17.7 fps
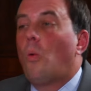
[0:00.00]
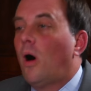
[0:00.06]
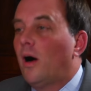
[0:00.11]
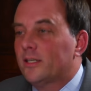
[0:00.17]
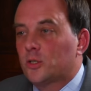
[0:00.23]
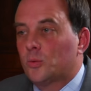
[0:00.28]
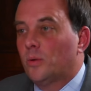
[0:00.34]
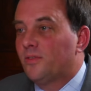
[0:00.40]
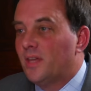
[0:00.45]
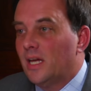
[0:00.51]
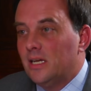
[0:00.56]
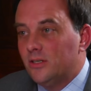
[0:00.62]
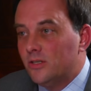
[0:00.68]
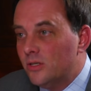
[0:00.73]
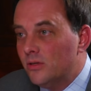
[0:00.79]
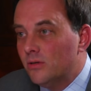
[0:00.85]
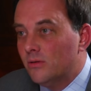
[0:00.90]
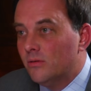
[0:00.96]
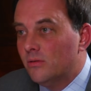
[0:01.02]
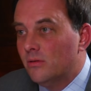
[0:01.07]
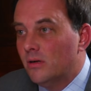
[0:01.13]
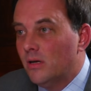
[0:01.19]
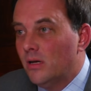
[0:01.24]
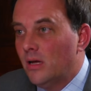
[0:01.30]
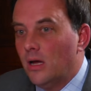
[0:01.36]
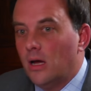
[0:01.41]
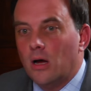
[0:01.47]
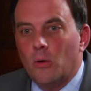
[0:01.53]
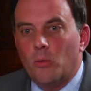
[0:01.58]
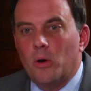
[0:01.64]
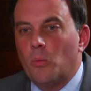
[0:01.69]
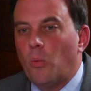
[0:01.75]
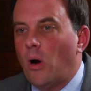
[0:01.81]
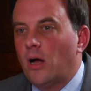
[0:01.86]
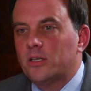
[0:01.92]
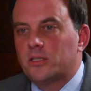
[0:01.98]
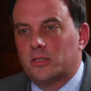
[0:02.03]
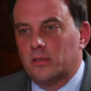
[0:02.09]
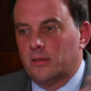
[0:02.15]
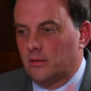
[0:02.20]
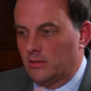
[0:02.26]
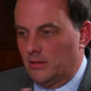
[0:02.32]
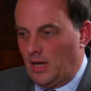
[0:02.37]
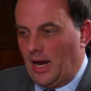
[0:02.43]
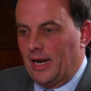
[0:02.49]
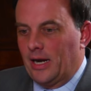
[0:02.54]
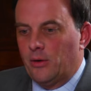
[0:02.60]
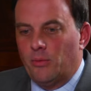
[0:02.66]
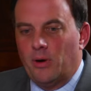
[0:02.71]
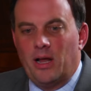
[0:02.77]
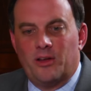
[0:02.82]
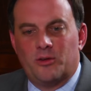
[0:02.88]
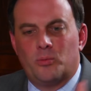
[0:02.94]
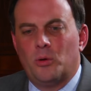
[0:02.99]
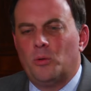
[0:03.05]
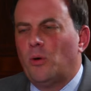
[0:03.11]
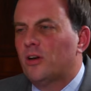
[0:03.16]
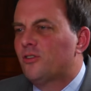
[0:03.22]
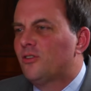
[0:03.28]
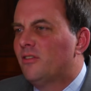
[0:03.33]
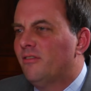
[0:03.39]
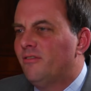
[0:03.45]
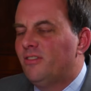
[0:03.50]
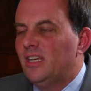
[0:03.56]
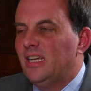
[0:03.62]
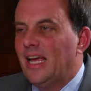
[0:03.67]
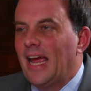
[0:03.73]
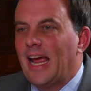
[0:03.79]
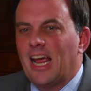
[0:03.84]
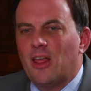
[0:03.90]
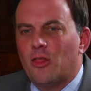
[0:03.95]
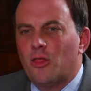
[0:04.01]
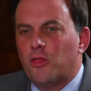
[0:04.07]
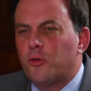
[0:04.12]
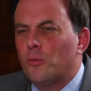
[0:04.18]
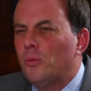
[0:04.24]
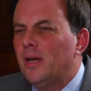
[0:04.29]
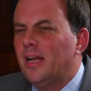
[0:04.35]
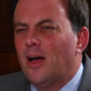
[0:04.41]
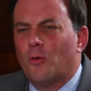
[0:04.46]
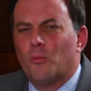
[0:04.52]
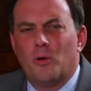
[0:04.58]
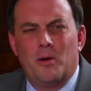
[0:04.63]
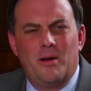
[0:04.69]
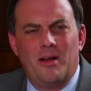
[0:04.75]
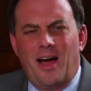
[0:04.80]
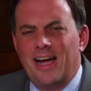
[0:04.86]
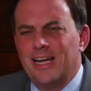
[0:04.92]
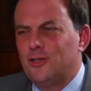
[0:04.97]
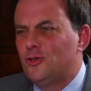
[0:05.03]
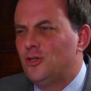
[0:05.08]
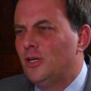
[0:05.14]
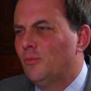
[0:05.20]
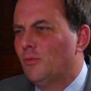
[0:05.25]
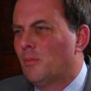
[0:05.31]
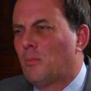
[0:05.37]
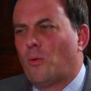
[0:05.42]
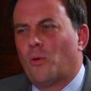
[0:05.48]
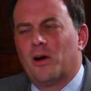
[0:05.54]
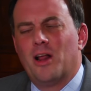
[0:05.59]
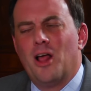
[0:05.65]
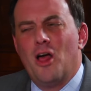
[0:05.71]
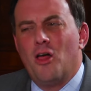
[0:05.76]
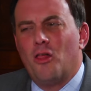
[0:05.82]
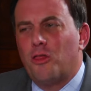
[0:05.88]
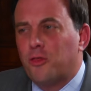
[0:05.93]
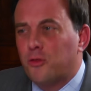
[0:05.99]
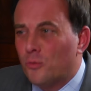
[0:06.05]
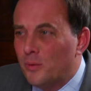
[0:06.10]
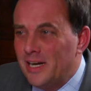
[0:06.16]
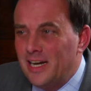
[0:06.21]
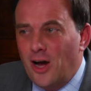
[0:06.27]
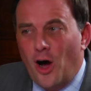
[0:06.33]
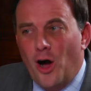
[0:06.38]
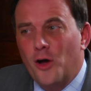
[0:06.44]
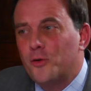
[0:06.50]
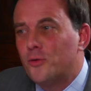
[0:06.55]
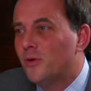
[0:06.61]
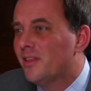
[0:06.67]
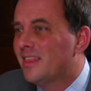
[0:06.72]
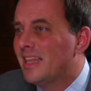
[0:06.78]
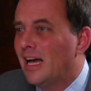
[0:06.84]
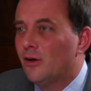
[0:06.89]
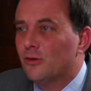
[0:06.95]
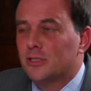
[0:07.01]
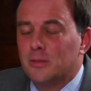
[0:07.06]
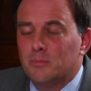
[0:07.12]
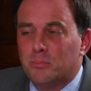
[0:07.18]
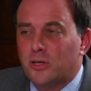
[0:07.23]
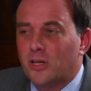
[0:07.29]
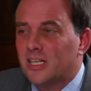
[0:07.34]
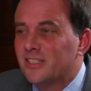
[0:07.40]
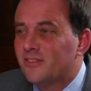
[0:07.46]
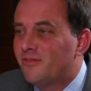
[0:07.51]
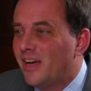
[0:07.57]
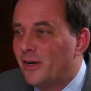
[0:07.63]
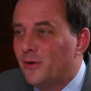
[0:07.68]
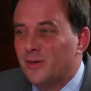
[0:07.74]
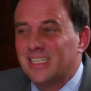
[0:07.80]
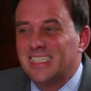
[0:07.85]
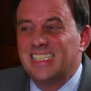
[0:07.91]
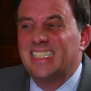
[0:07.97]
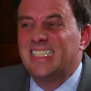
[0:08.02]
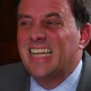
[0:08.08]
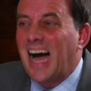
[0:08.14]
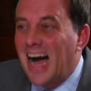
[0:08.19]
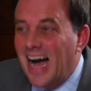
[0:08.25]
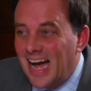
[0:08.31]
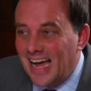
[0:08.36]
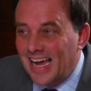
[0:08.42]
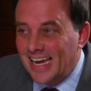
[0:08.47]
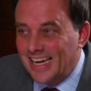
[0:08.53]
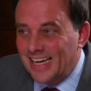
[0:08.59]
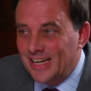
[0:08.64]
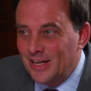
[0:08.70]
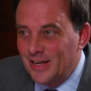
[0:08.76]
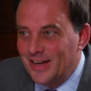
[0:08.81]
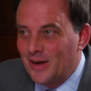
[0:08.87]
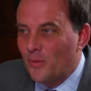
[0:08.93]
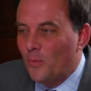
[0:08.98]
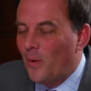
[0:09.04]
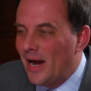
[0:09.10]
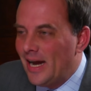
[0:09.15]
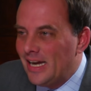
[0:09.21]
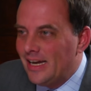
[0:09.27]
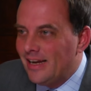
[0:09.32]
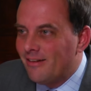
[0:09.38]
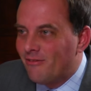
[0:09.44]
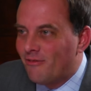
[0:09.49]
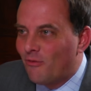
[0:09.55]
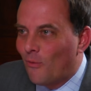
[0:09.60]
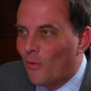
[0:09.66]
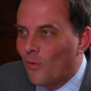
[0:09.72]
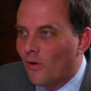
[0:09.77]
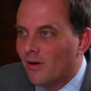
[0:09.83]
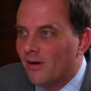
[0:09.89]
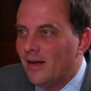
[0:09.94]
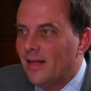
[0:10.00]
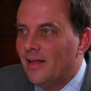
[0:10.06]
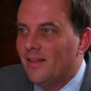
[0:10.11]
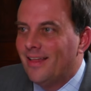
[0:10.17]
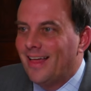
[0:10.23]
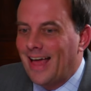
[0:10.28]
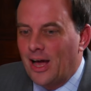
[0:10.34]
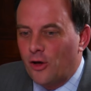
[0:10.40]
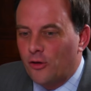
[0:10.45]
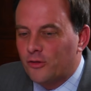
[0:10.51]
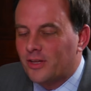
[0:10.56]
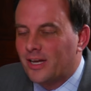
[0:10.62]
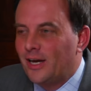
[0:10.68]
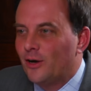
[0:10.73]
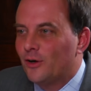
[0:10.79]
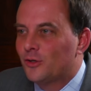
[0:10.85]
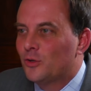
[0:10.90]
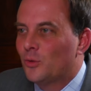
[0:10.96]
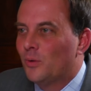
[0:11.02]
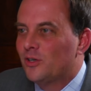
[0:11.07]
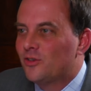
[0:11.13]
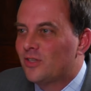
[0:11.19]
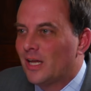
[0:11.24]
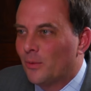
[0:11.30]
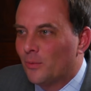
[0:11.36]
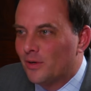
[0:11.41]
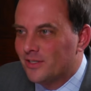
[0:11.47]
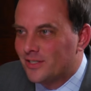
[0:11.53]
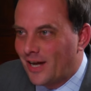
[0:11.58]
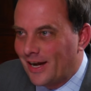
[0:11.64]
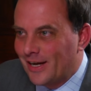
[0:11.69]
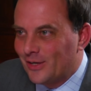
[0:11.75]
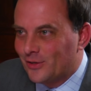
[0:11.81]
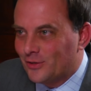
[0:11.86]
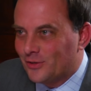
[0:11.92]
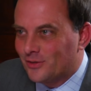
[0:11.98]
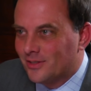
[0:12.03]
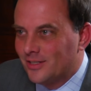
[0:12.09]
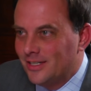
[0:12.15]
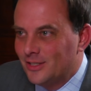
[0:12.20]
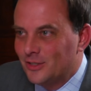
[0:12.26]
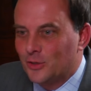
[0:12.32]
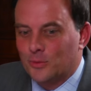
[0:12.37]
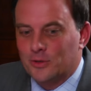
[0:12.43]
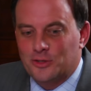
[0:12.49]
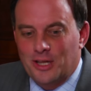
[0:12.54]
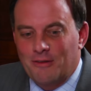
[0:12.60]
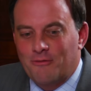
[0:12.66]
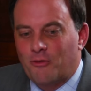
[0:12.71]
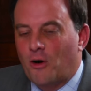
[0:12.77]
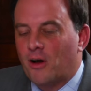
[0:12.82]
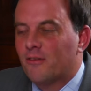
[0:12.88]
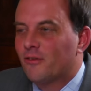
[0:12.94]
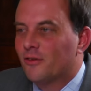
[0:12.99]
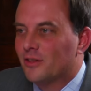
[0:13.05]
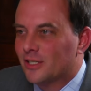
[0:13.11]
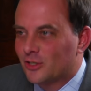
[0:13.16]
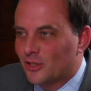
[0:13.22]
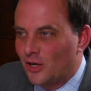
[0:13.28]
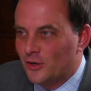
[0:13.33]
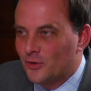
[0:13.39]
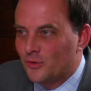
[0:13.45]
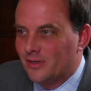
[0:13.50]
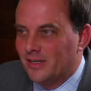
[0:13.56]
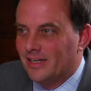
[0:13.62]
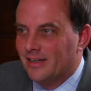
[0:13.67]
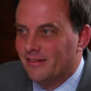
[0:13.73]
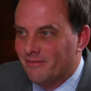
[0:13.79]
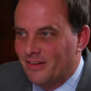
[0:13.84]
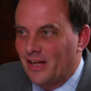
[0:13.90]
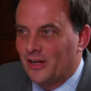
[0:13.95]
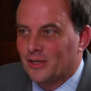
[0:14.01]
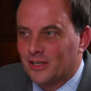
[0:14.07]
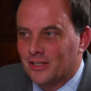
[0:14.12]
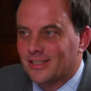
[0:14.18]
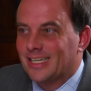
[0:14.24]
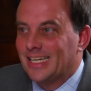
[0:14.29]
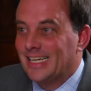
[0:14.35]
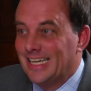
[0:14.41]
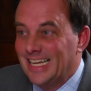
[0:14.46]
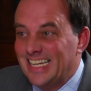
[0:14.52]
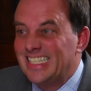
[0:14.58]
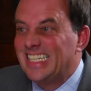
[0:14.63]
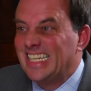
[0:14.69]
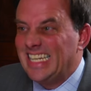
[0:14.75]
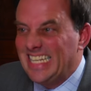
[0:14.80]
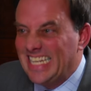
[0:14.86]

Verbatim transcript: watch what they do. We watch IRS, we watch the VA, our IG report, 300,000 plus veterans die waiting for health care to which they were entitled, to which they fought for this country valiantly to